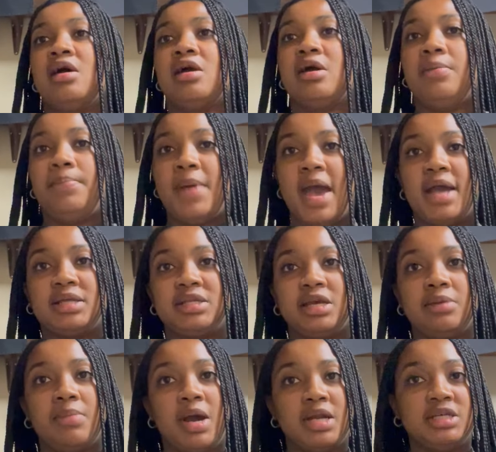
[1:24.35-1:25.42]

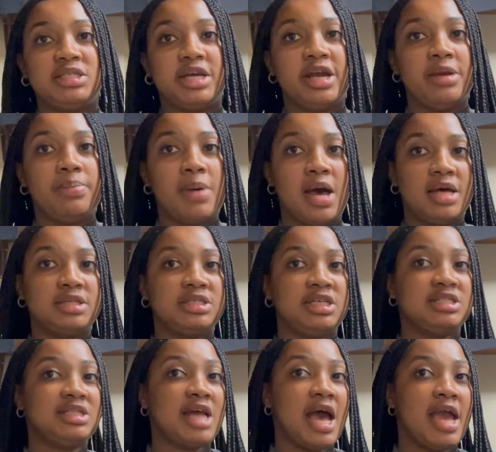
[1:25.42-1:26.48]
Compacting monetary
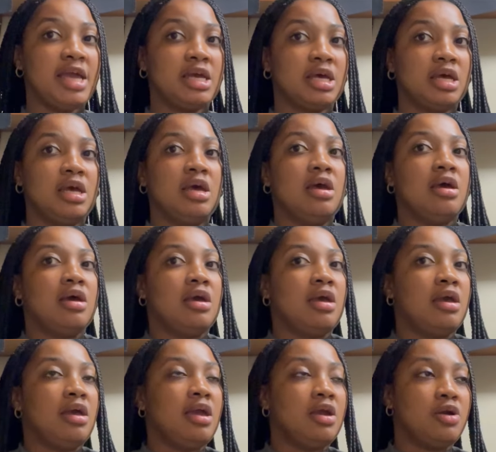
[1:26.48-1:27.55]
policies like
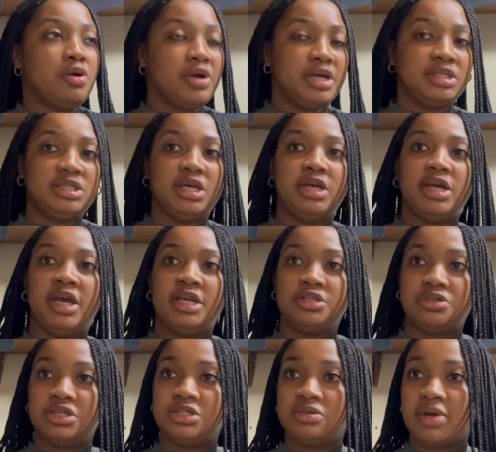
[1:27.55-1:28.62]
increasing
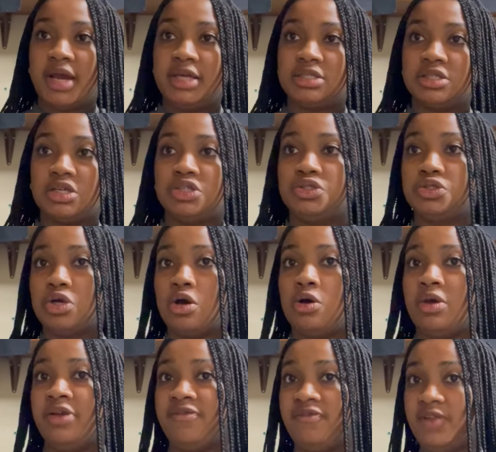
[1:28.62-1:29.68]
interest rates
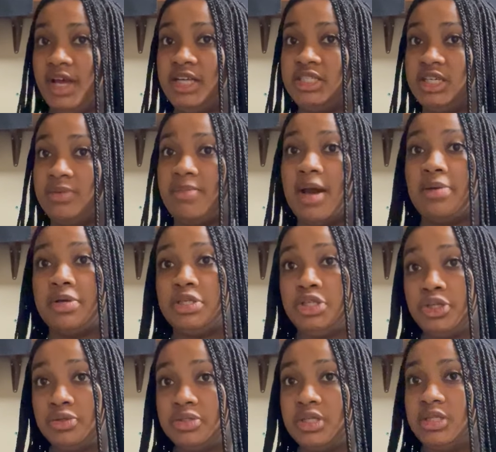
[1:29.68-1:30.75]
control inflation by
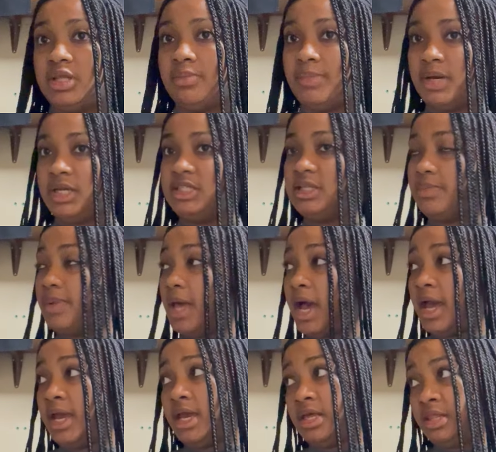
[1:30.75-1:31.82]
reducing the money
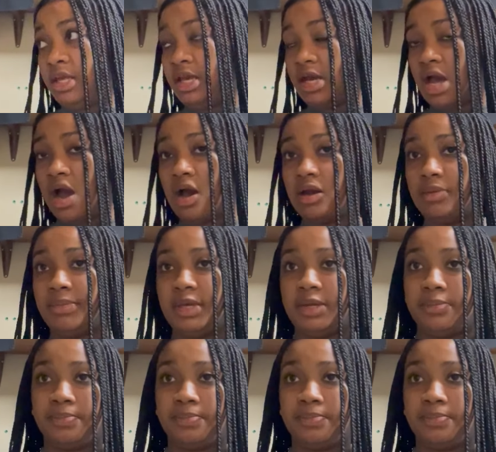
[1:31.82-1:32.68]
supply in the economy.